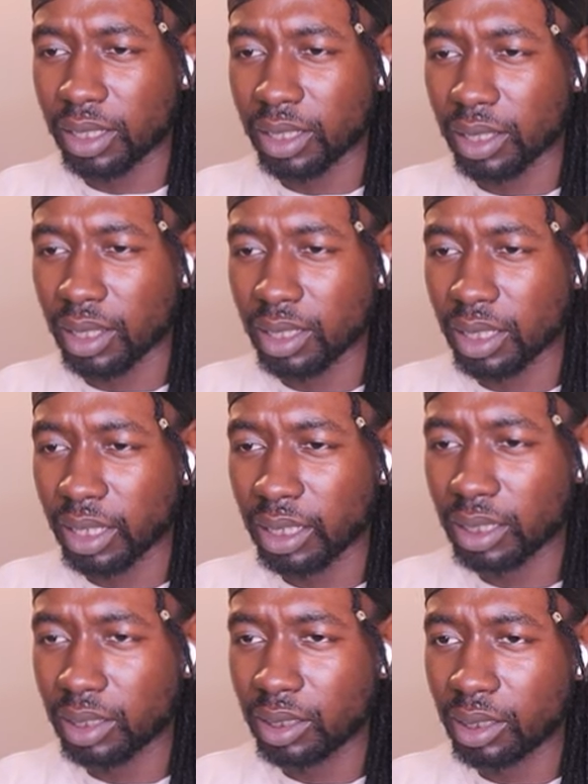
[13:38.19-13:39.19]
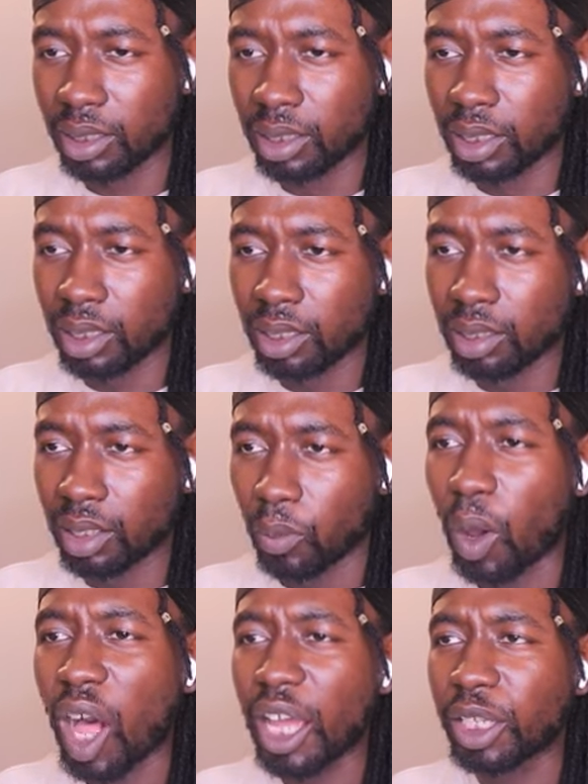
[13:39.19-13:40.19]
Sasuke?
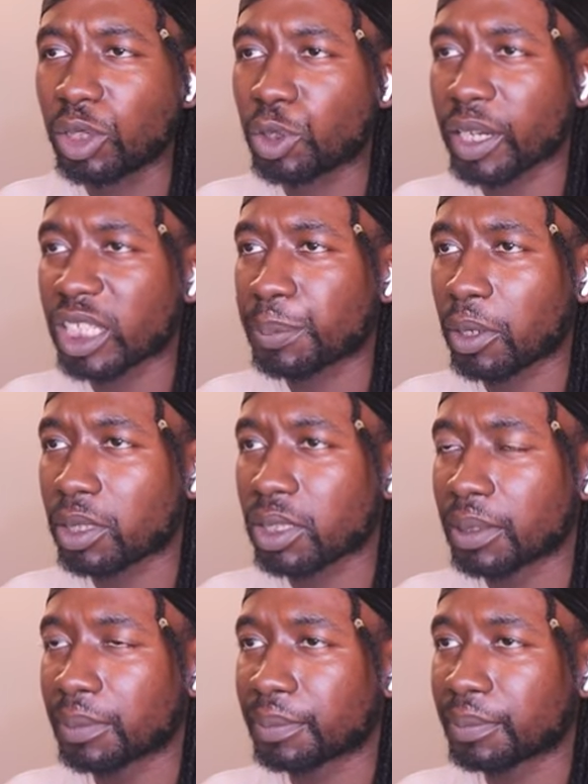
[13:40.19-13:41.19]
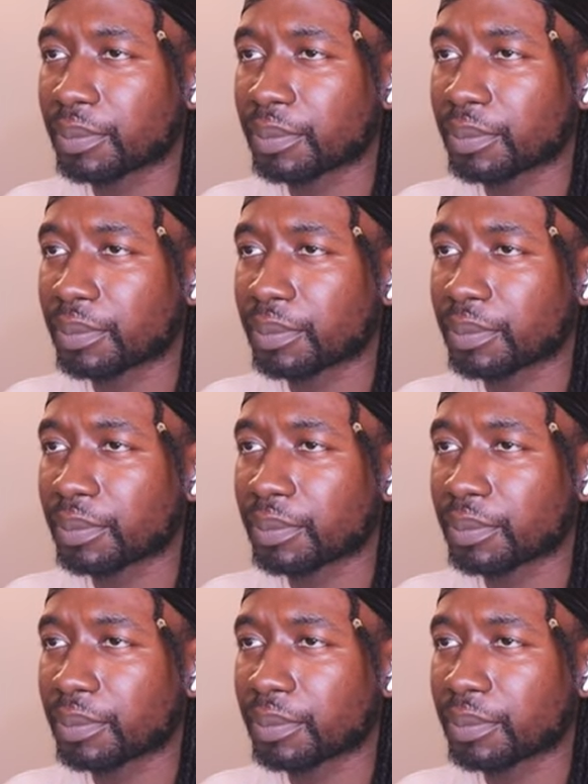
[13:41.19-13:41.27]
Why are you trespassing?